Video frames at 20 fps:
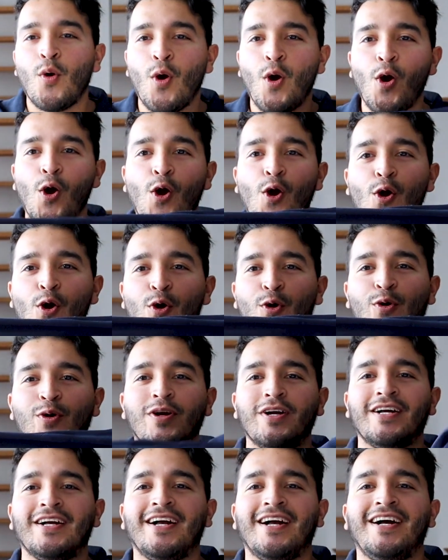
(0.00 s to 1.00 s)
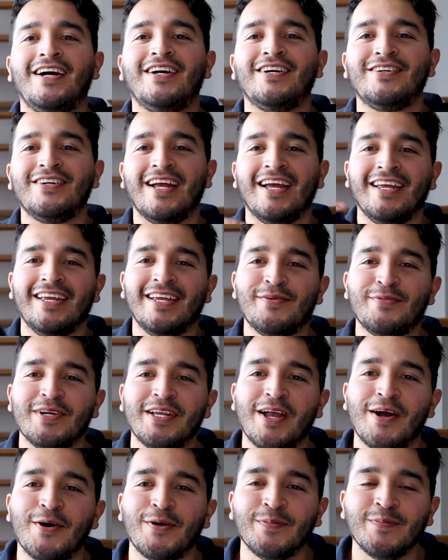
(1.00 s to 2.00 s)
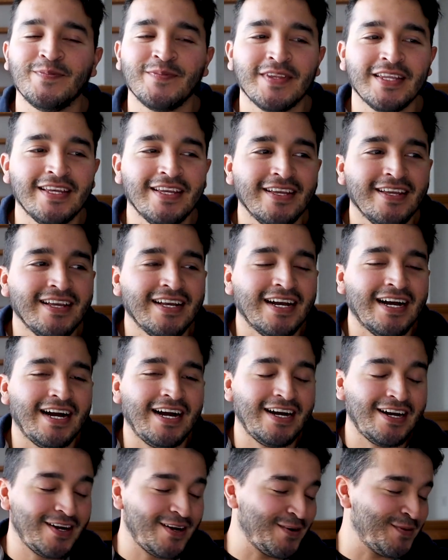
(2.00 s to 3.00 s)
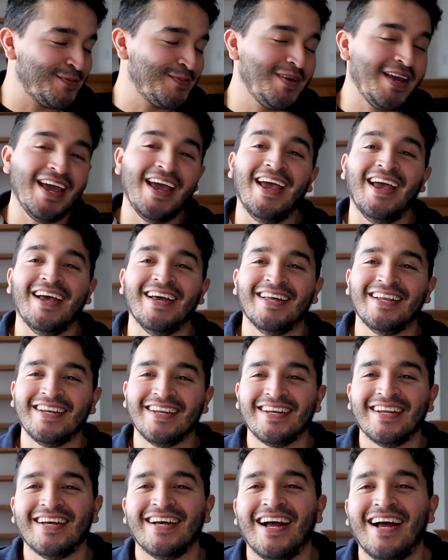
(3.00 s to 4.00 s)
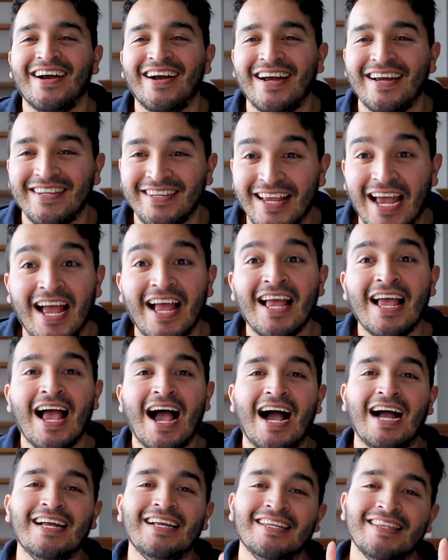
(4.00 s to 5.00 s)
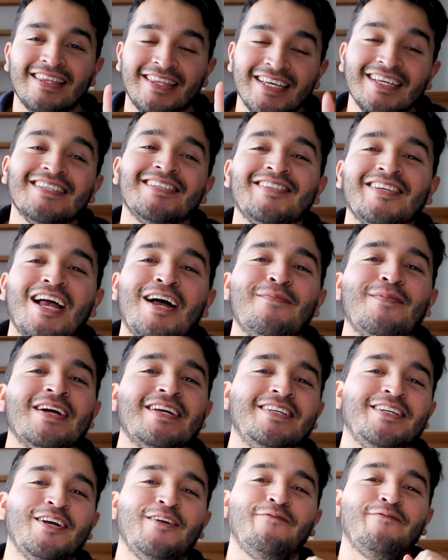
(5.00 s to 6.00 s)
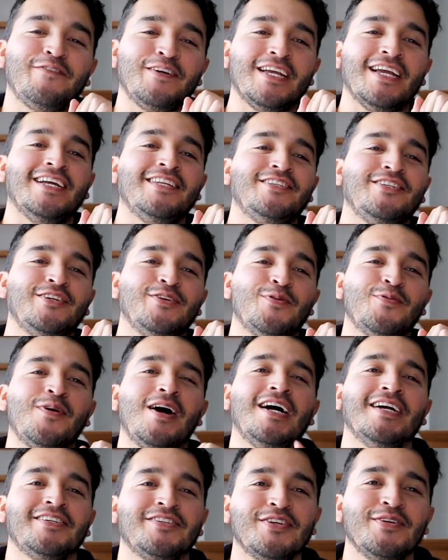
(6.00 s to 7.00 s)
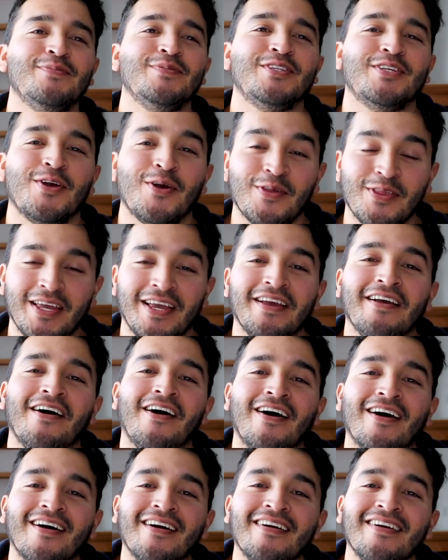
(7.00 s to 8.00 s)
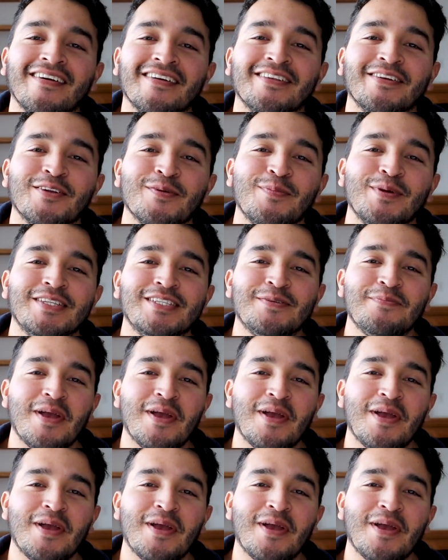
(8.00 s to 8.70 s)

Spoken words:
Woo! All right, here we go. Oh man. All right, this time I did forget to wash them, so they are a little bit